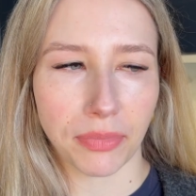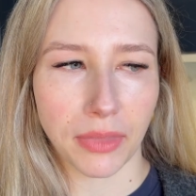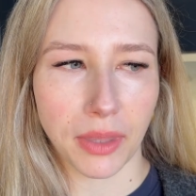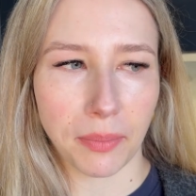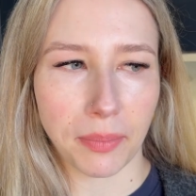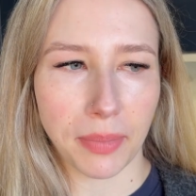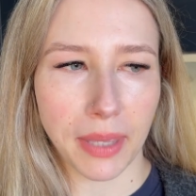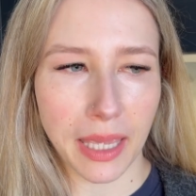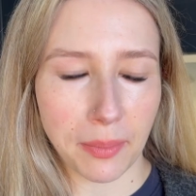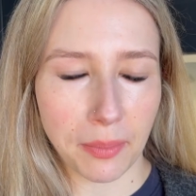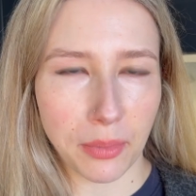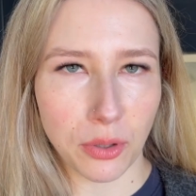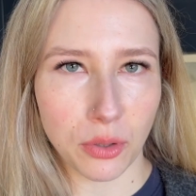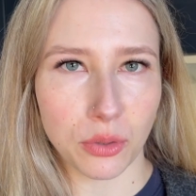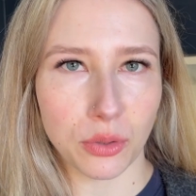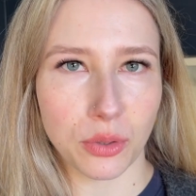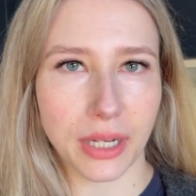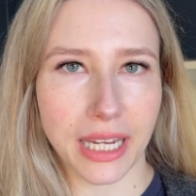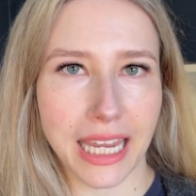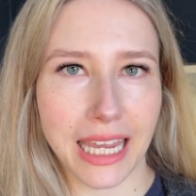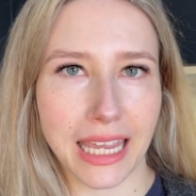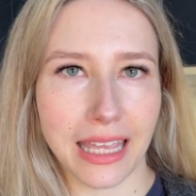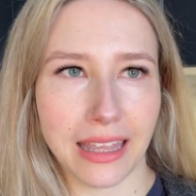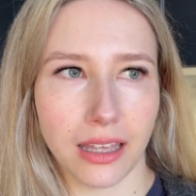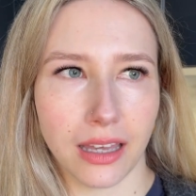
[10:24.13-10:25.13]
people
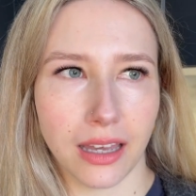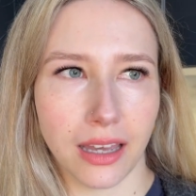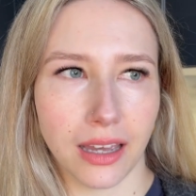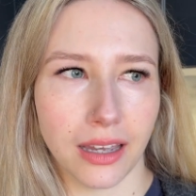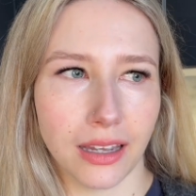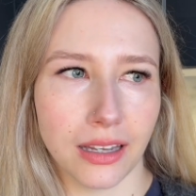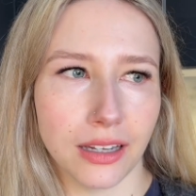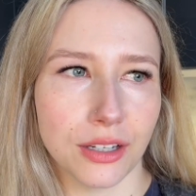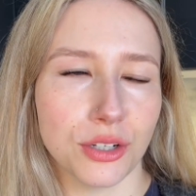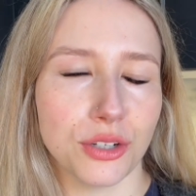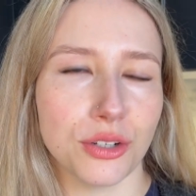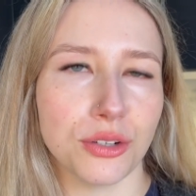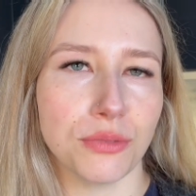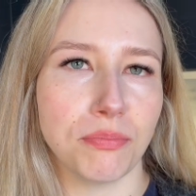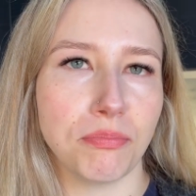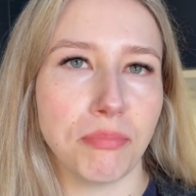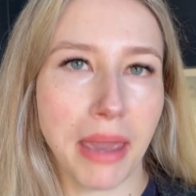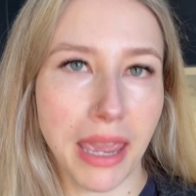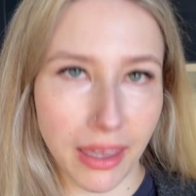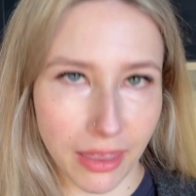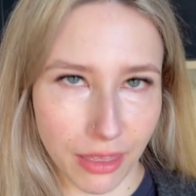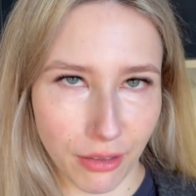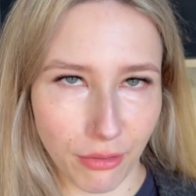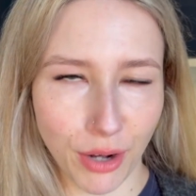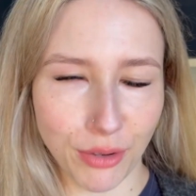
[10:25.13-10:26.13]
either
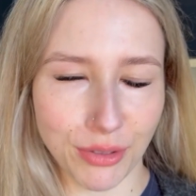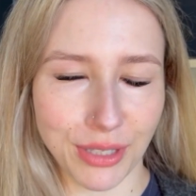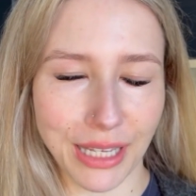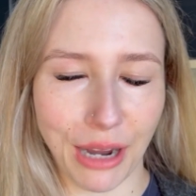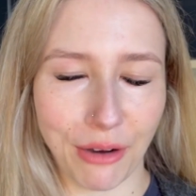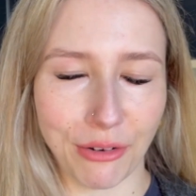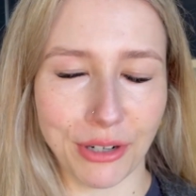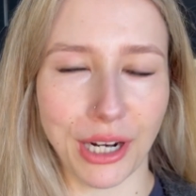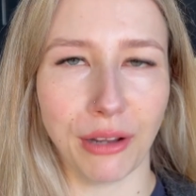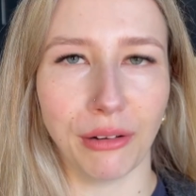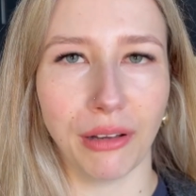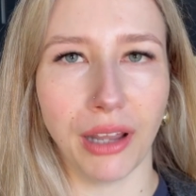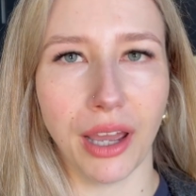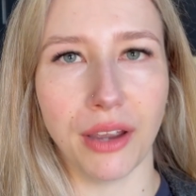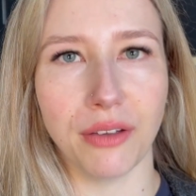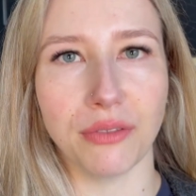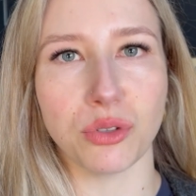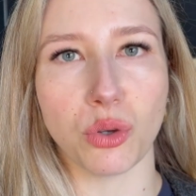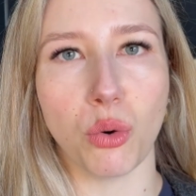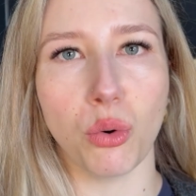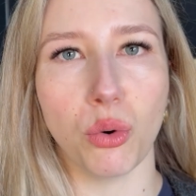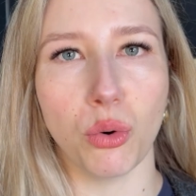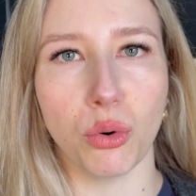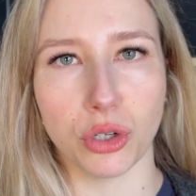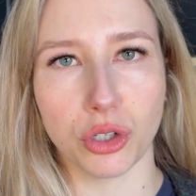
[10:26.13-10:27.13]
bake their own sourdough loaves
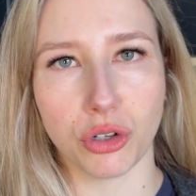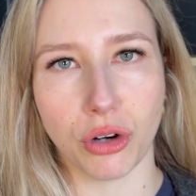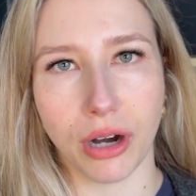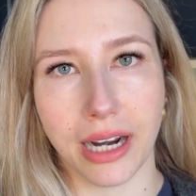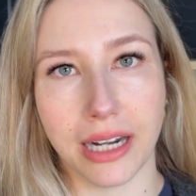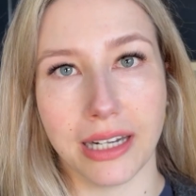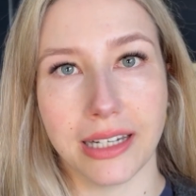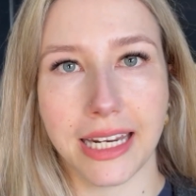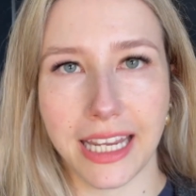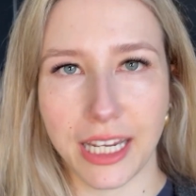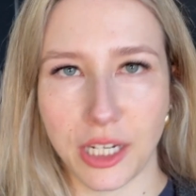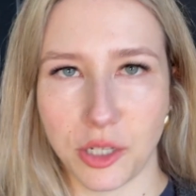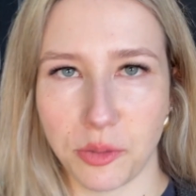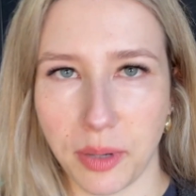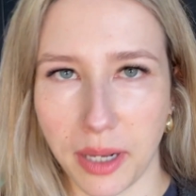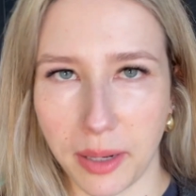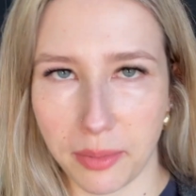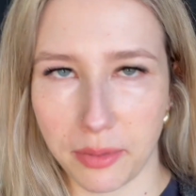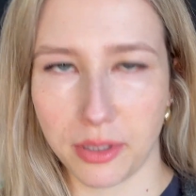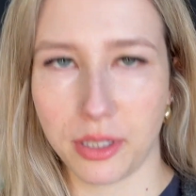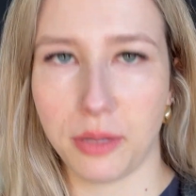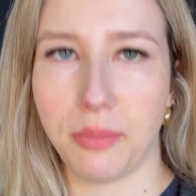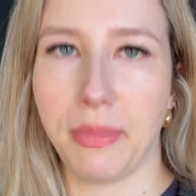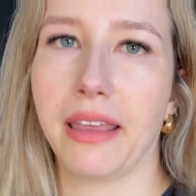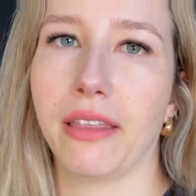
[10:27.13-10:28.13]
or try and teach people
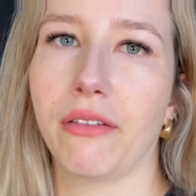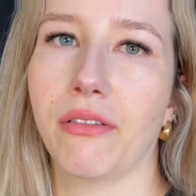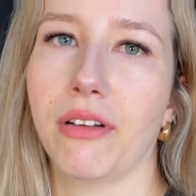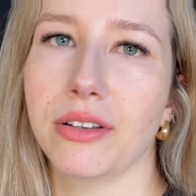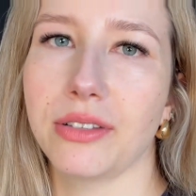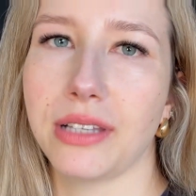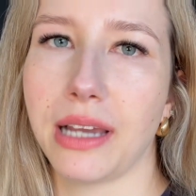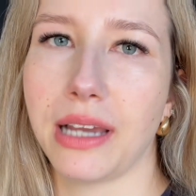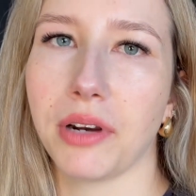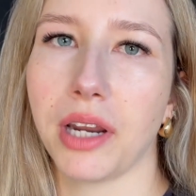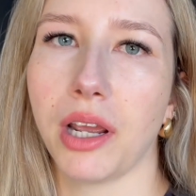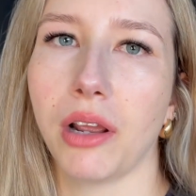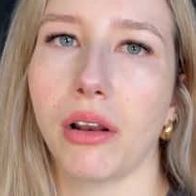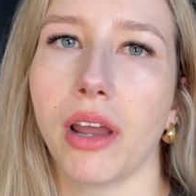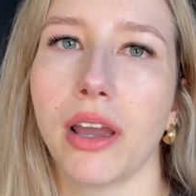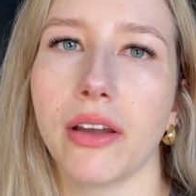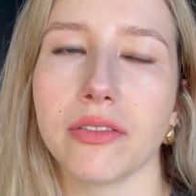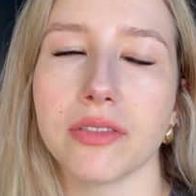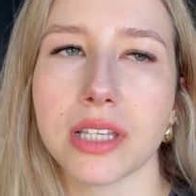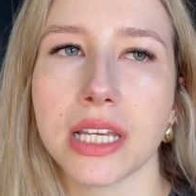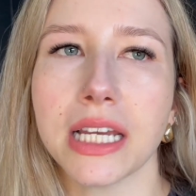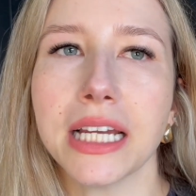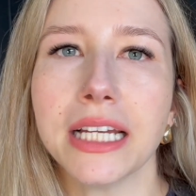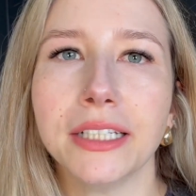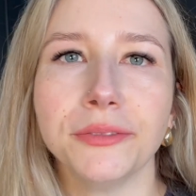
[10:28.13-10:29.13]
to make their own sourdough loaves